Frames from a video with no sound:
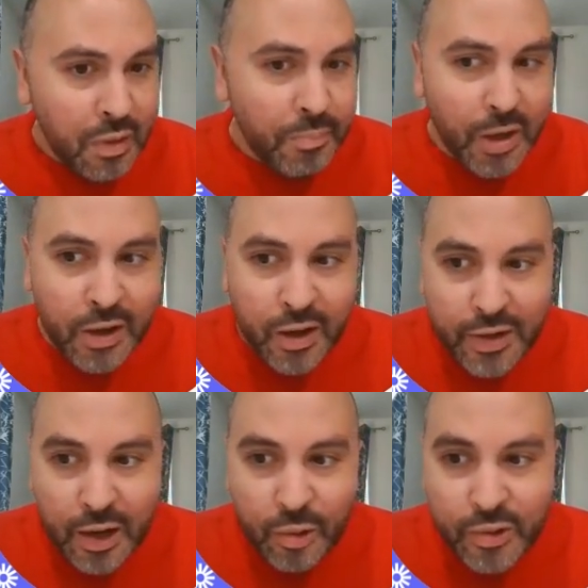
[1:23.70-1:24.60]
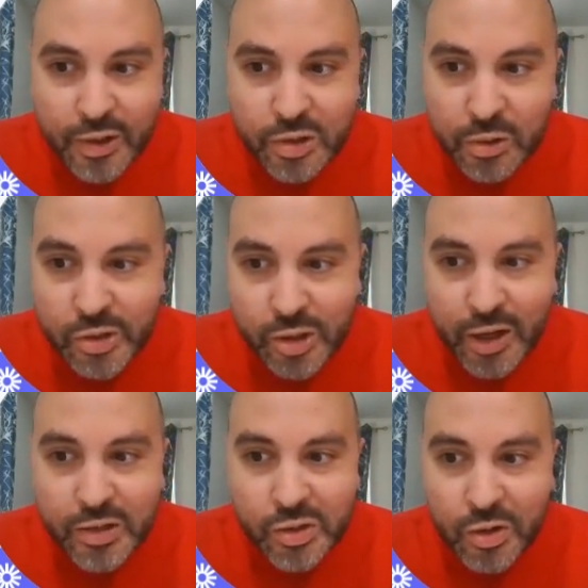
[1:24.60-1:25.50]
But yeah, this will get you
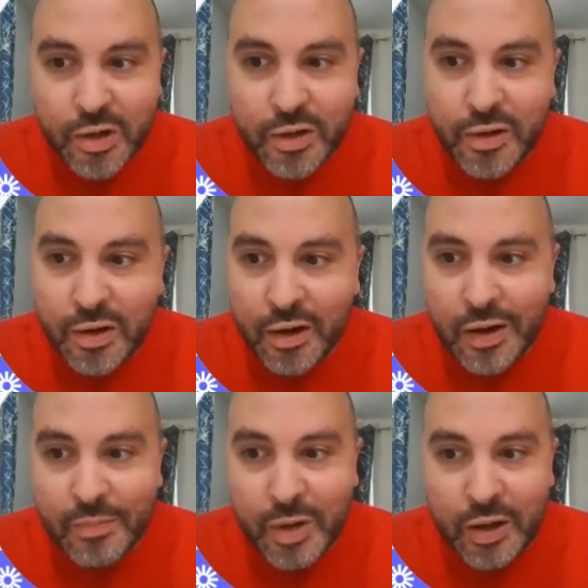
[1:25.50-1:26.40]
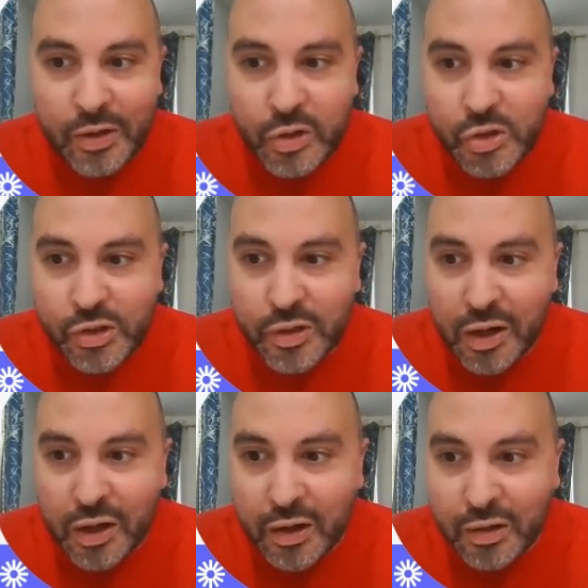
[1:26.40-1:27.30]
guys started, and you should
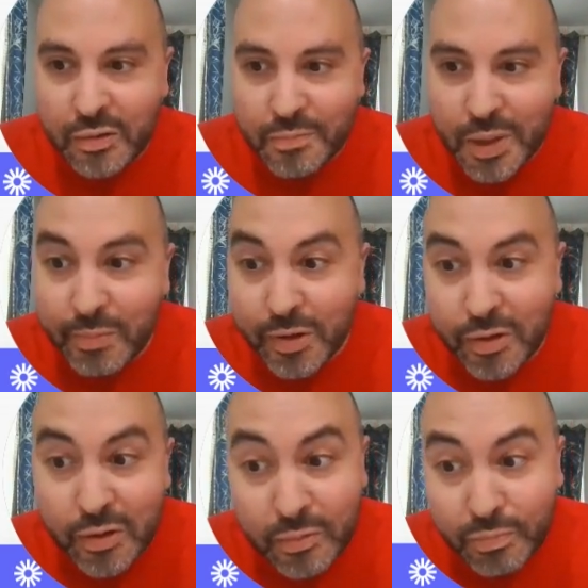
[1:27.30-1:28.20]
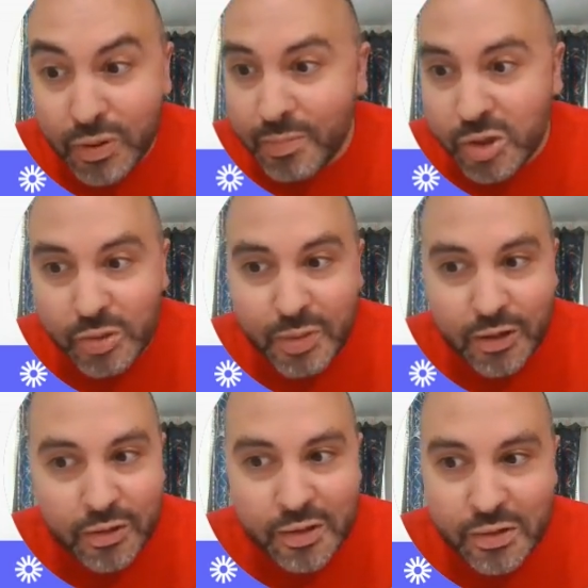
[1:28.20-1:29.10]
be able to pretty much
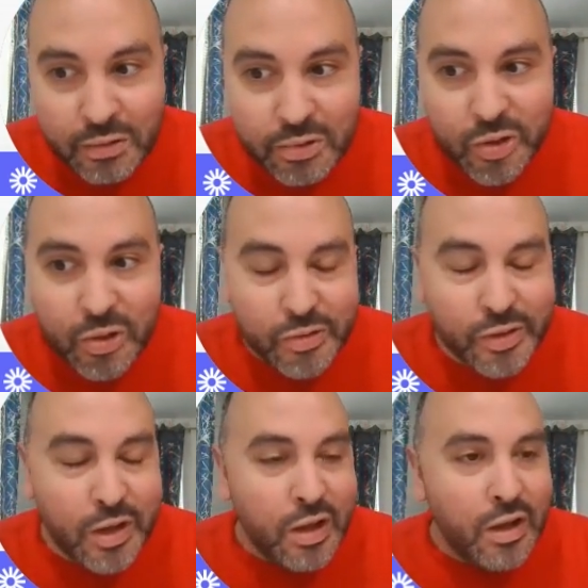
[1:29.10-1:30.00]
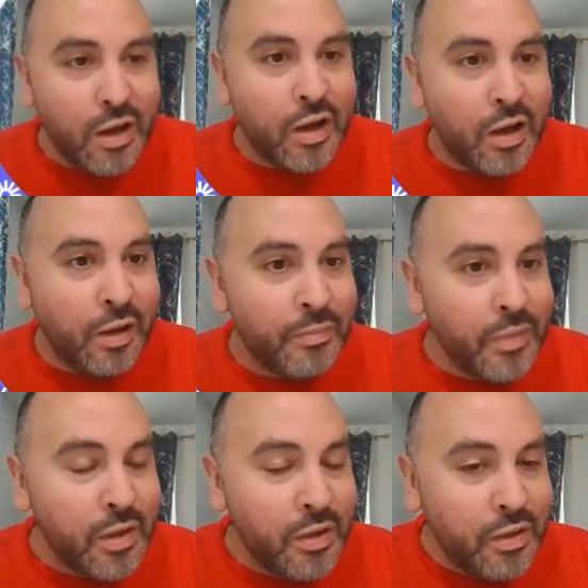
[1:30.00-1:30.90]
immediately see results.
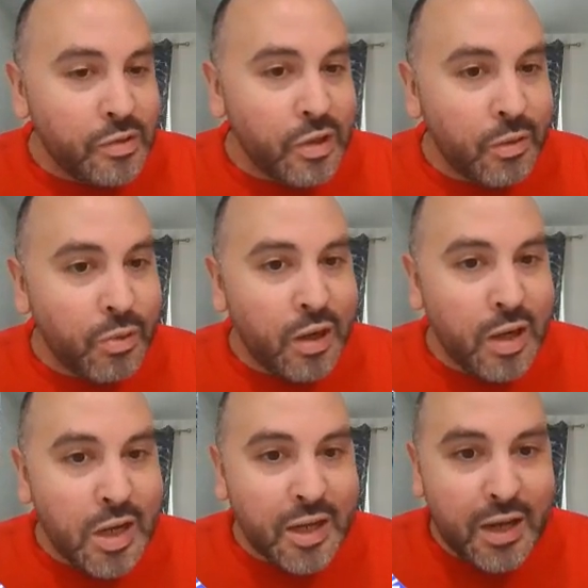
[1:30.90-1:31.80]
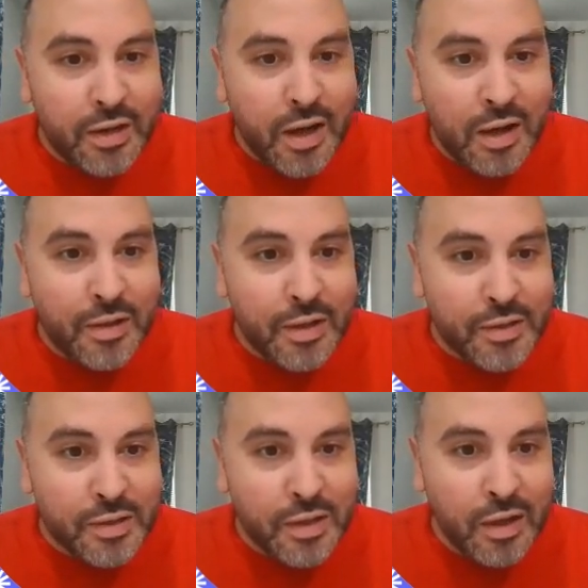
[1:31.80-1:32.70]
So again, on this,
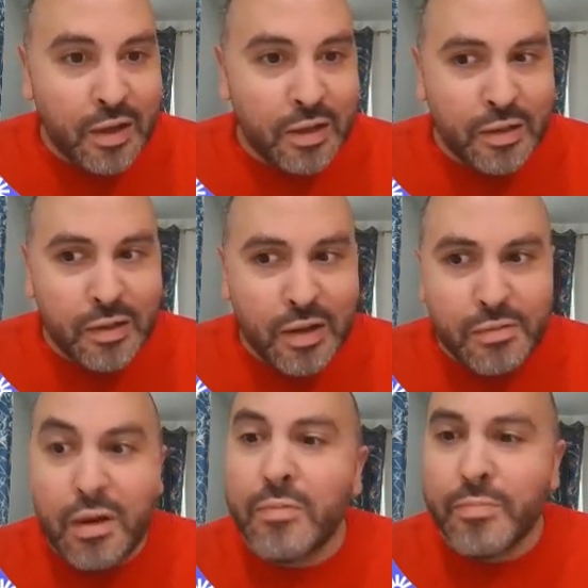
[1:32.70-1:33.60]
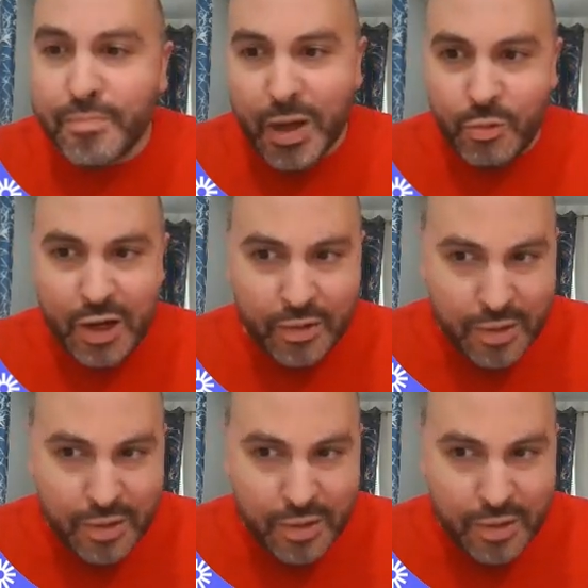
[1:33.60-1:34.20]
oh, by the way,